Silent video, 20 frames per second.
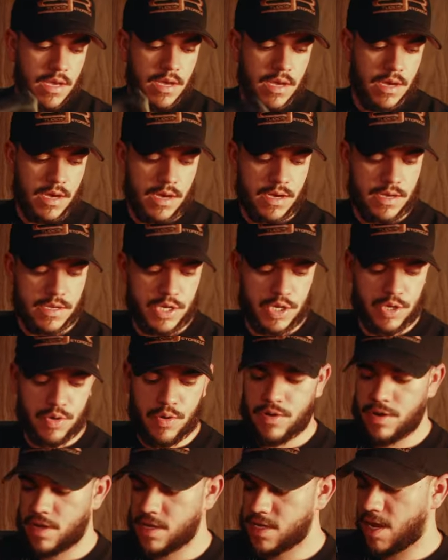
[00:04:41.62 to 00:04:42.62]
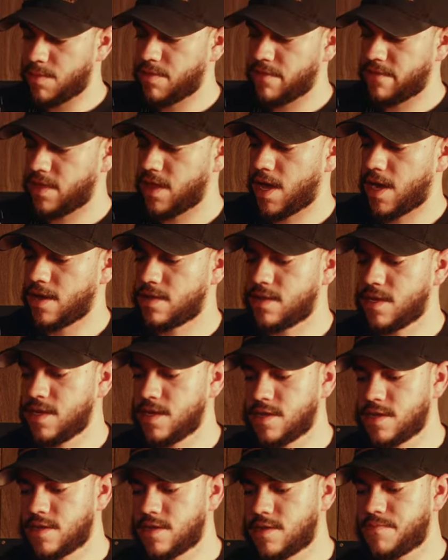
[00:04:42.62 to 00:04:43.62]
uh, stored on top of a lot of
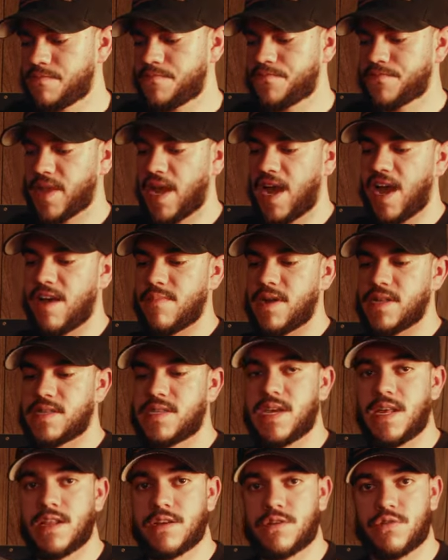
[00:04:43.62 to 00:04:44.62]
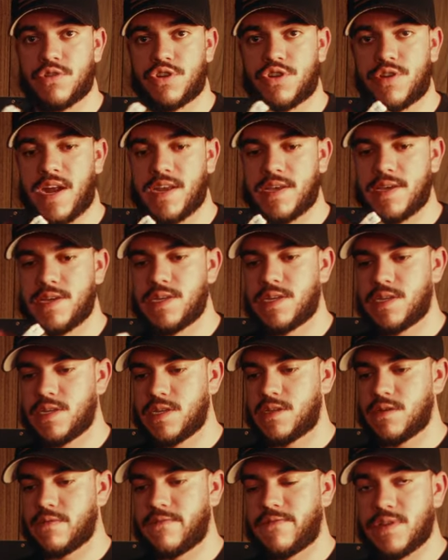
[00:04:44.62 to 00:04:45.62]
things. I have my Tentacle Track E
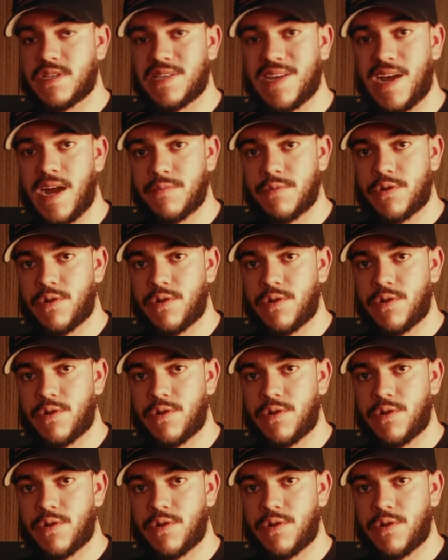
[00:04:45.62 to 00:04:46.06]
system for time